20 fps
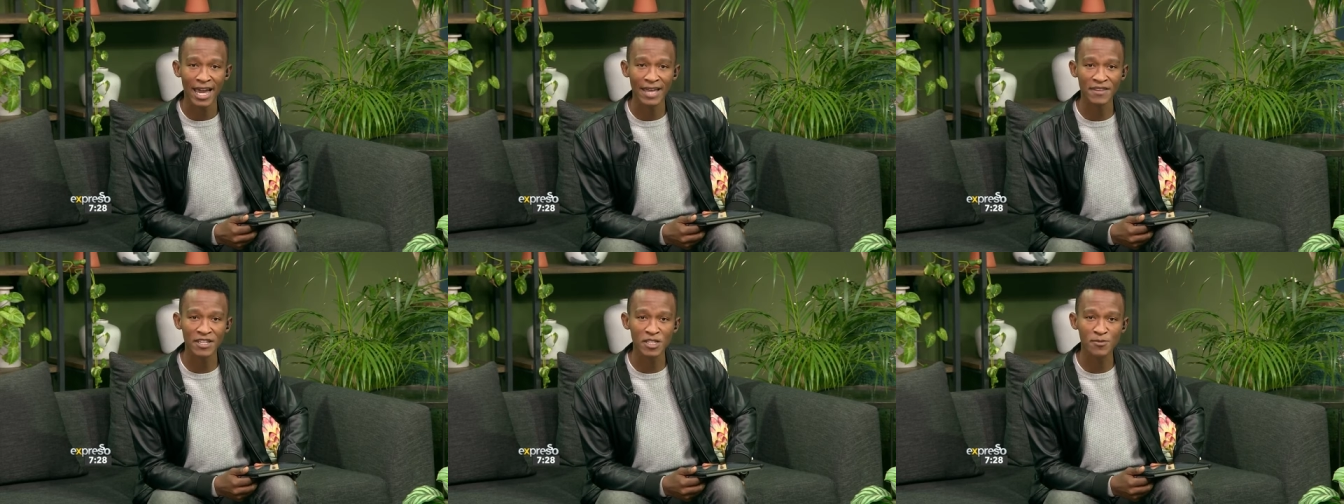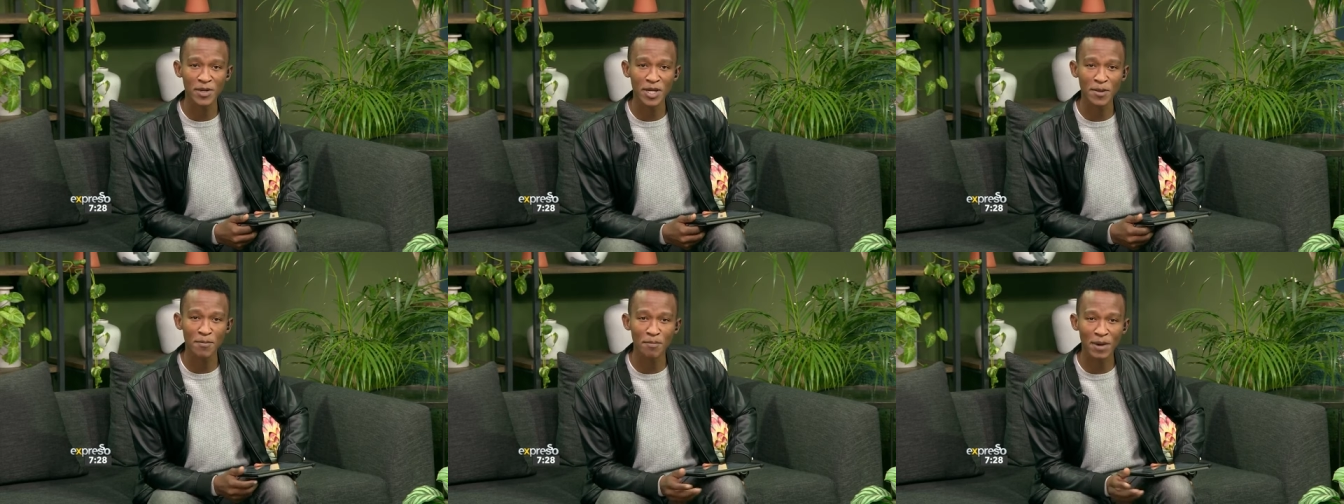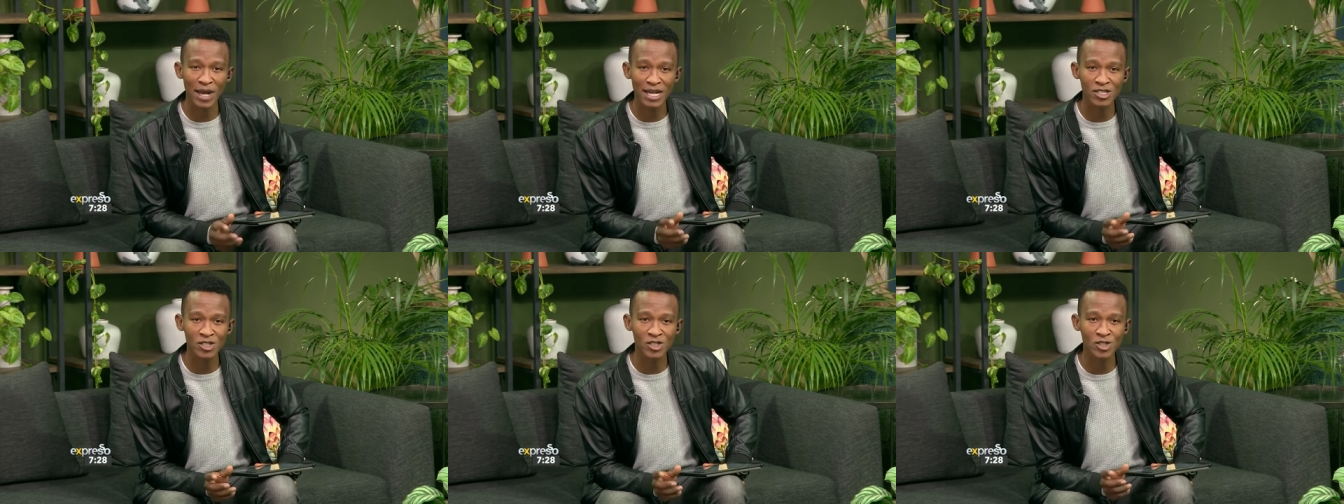and there's been a
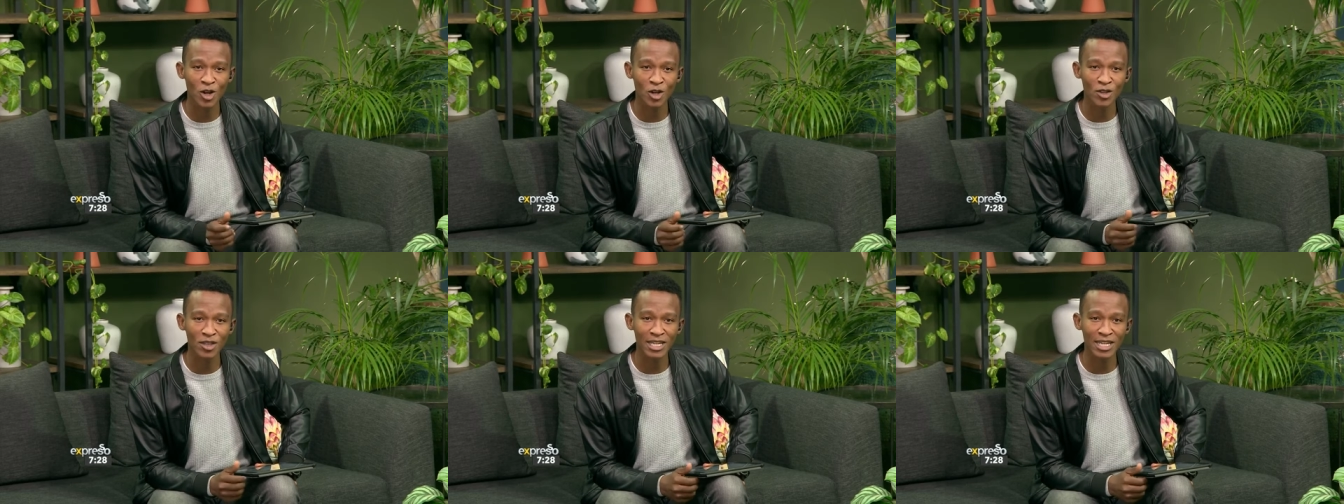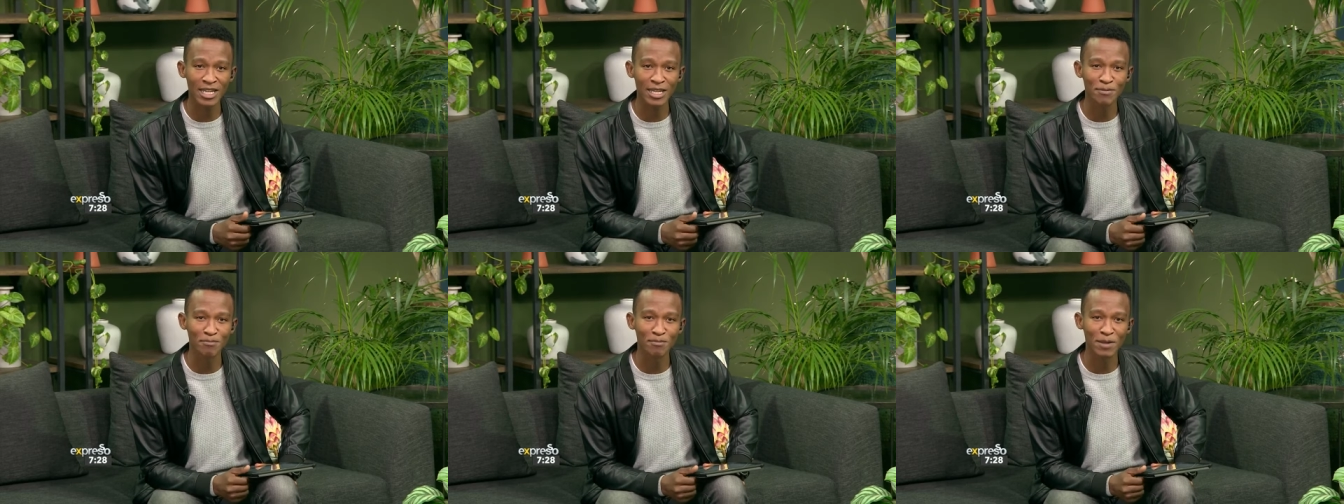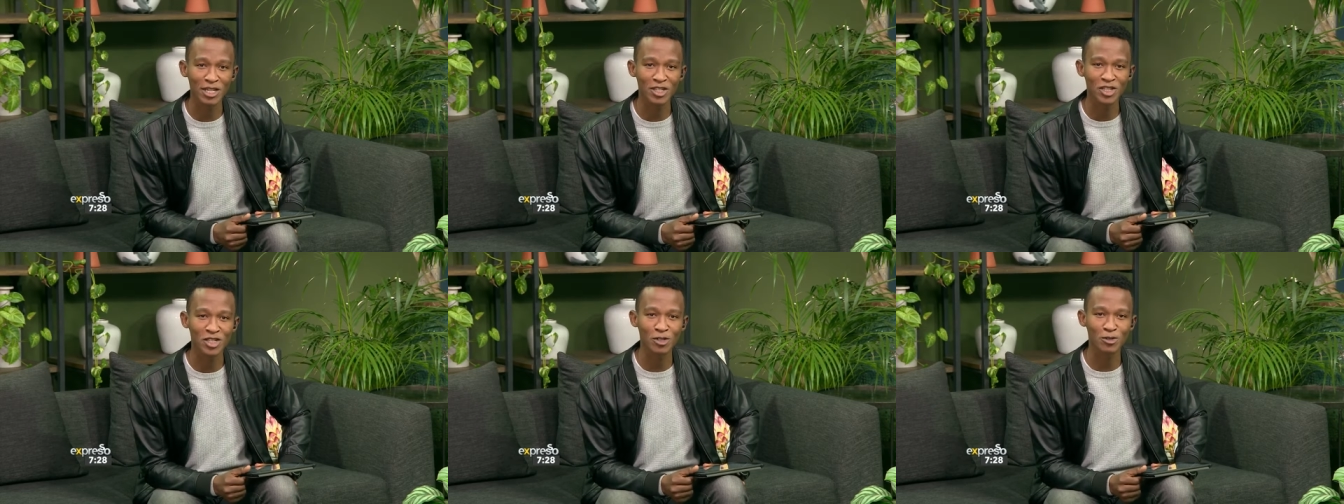buzz on the
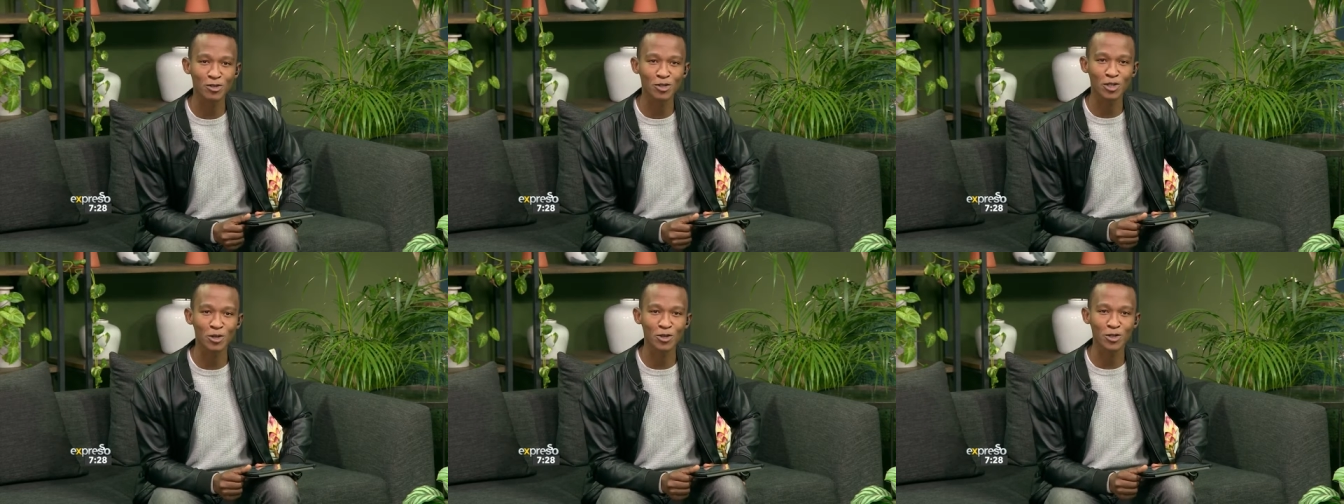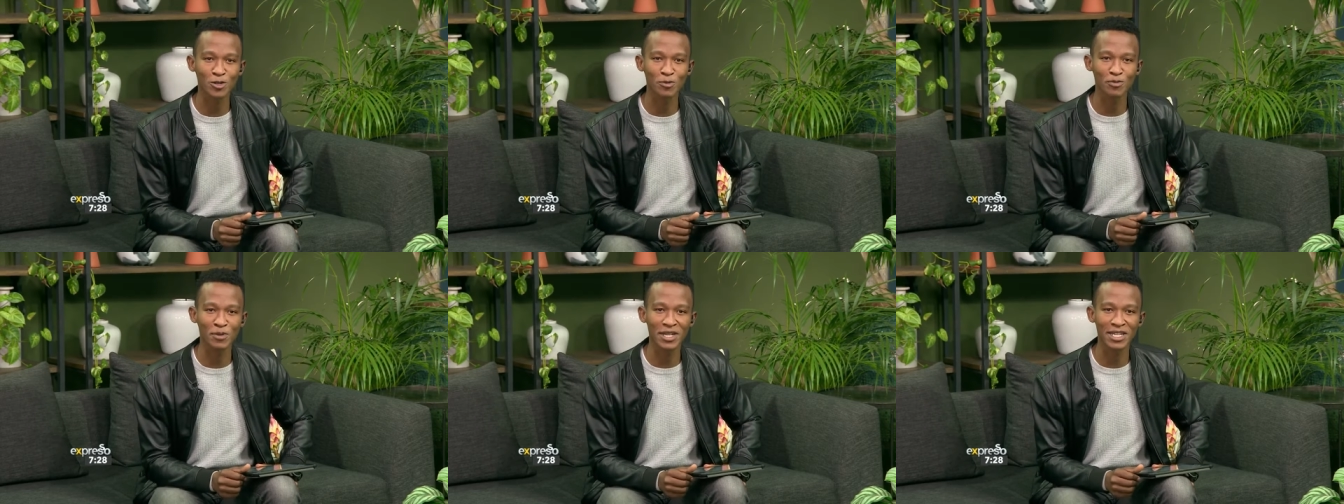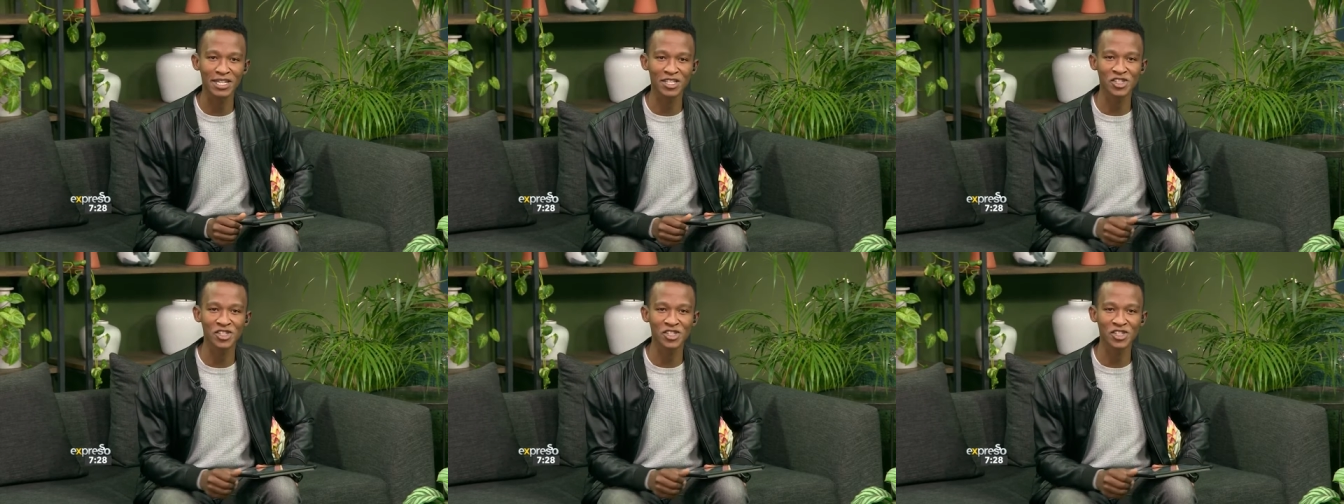MedShield social